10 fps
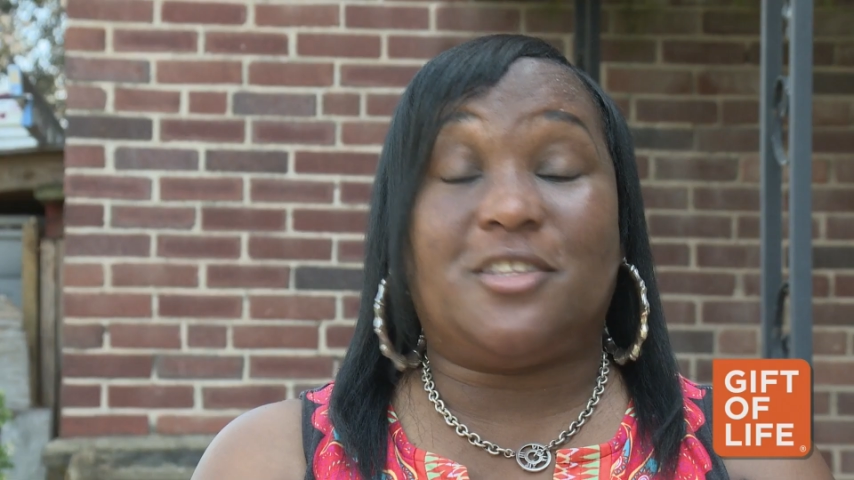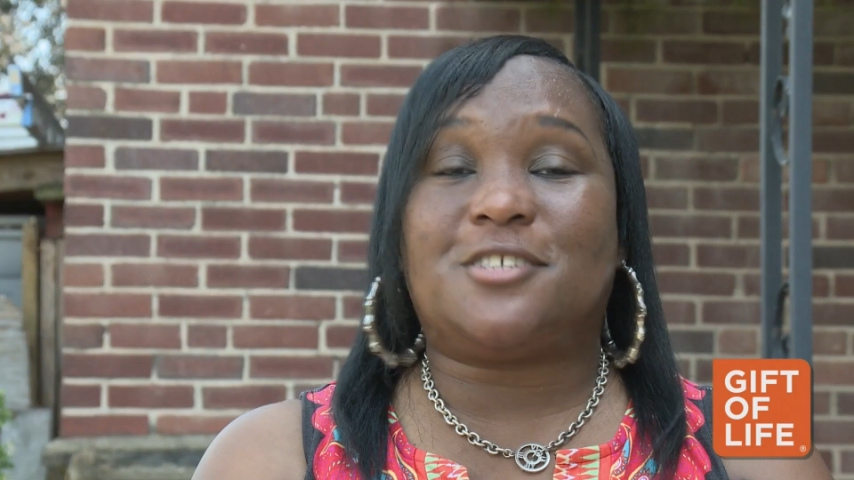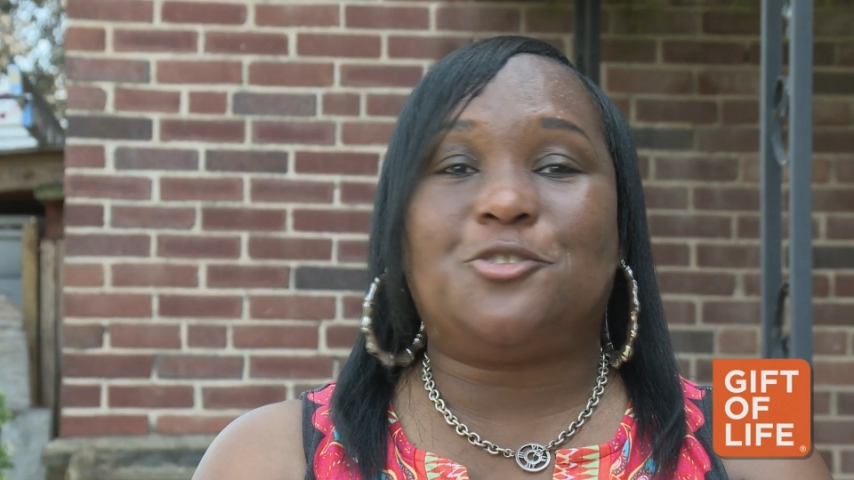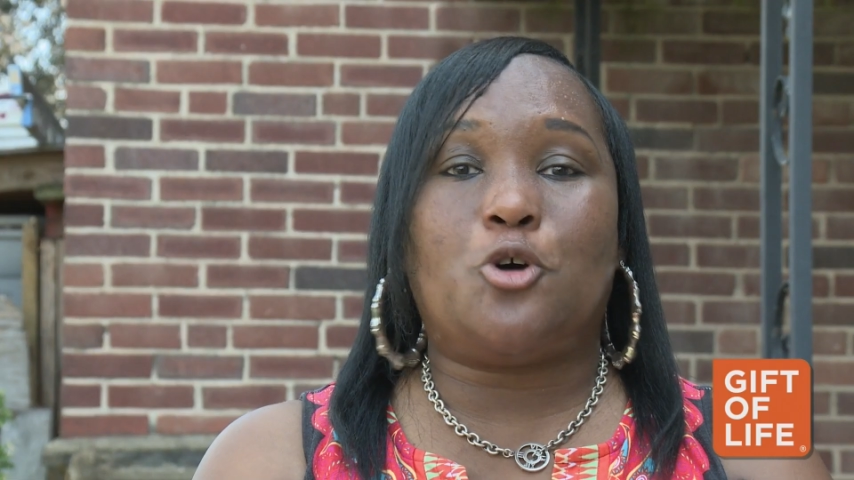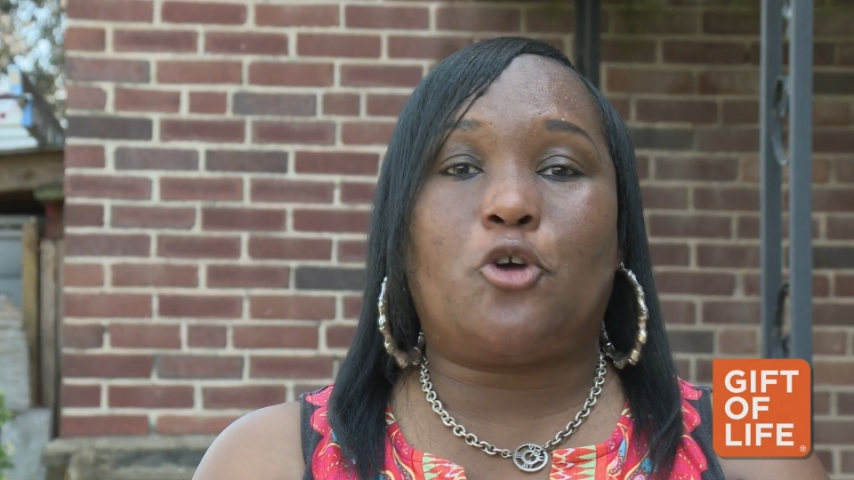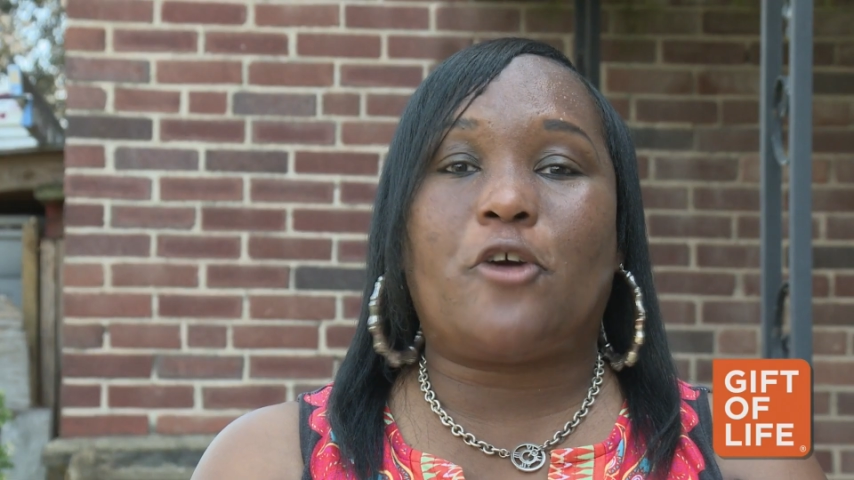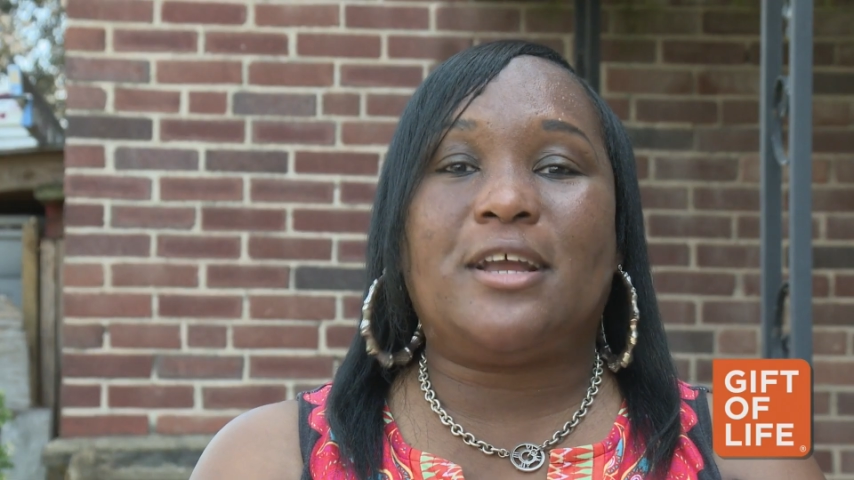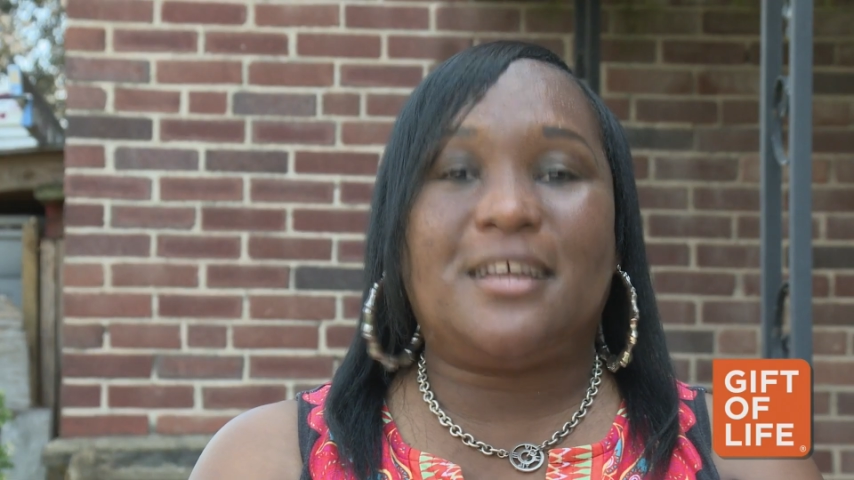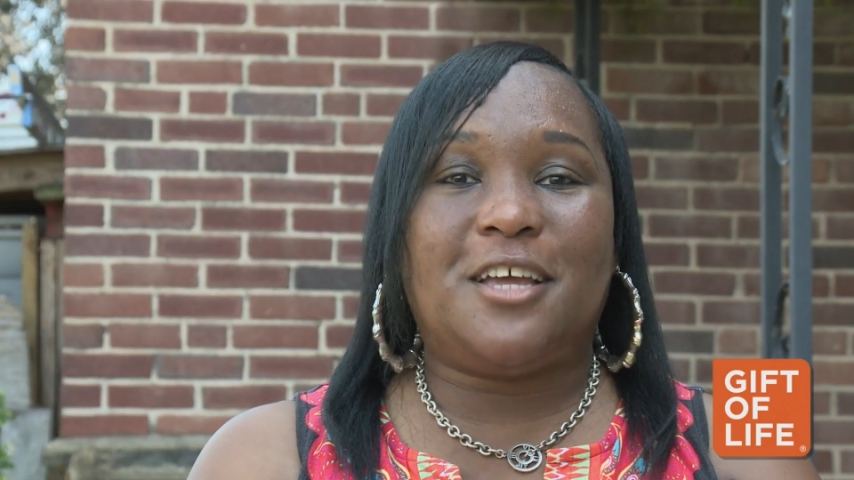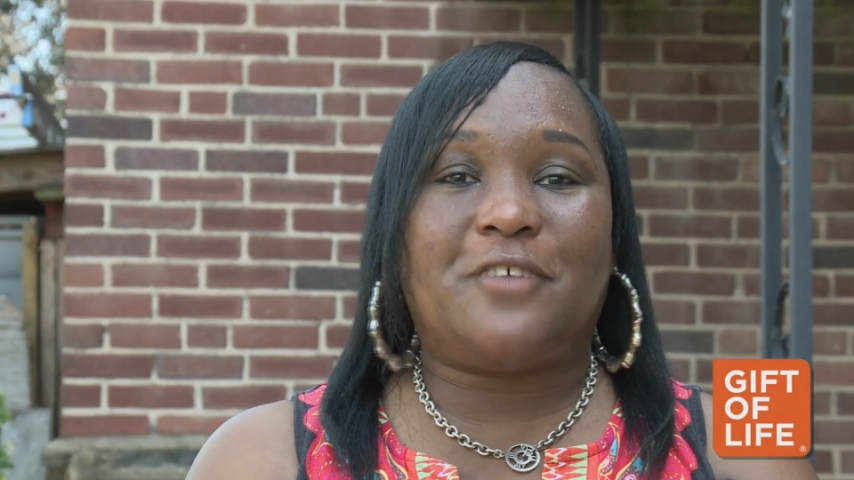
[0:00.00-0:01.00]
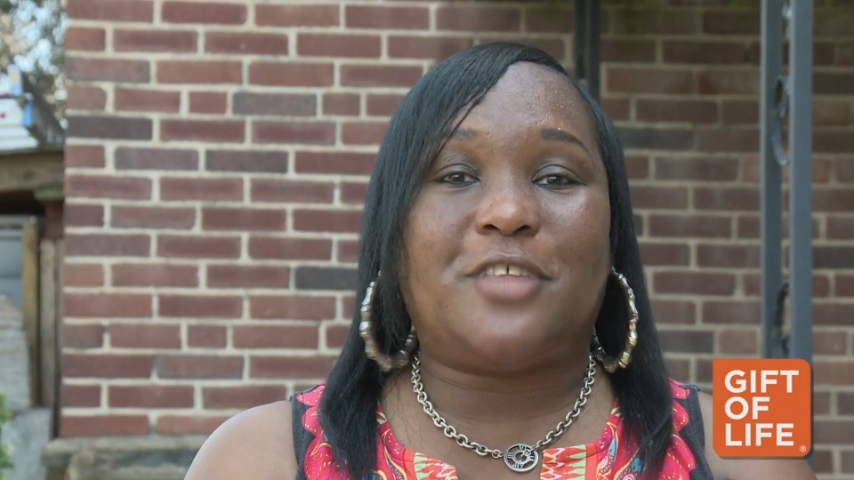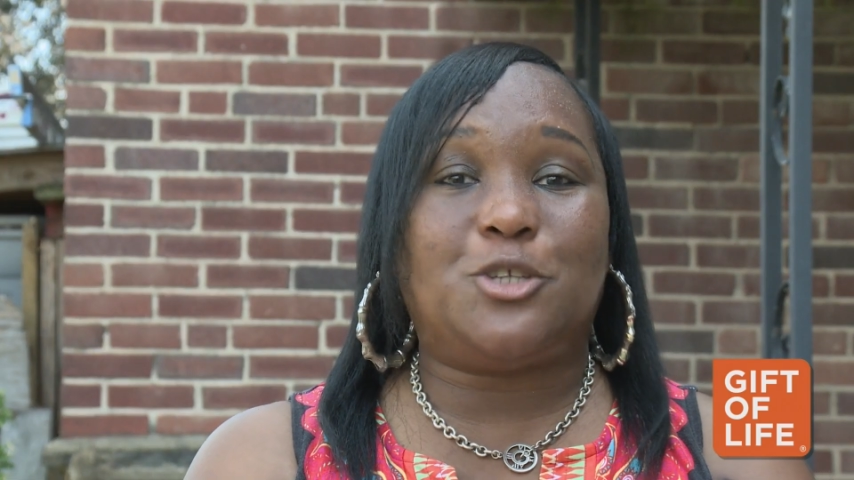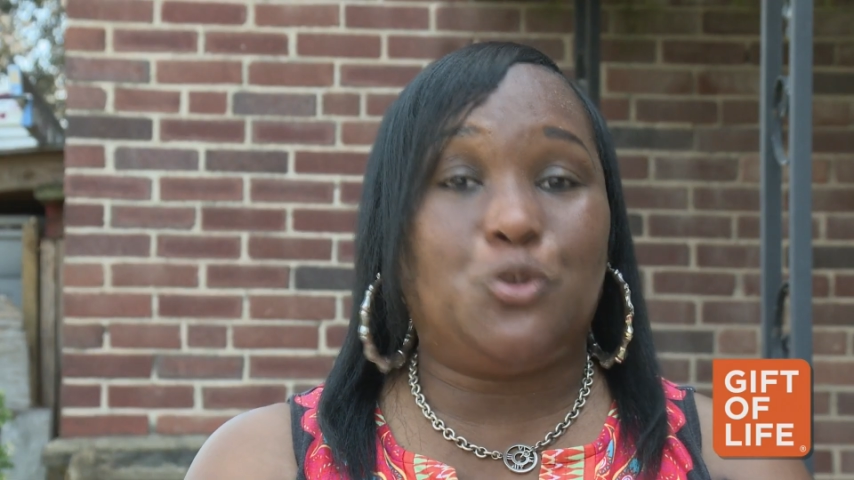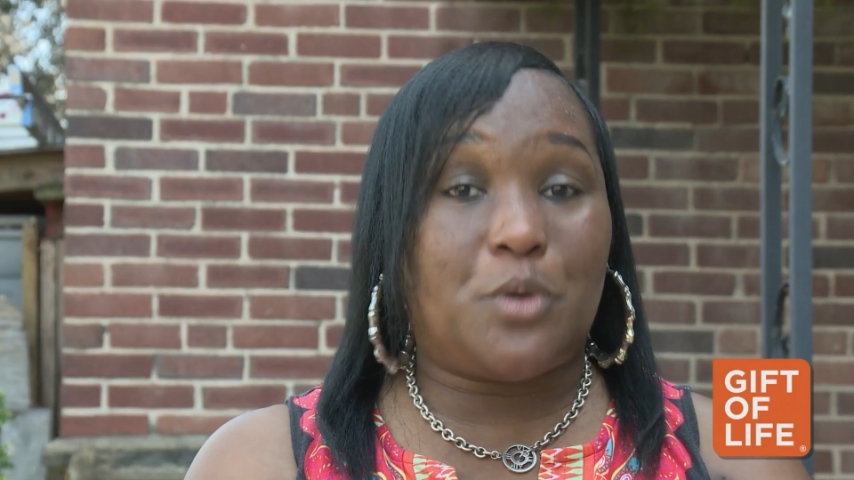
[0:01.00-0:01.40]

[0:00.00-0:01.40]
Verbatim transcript: There's no greater gift that you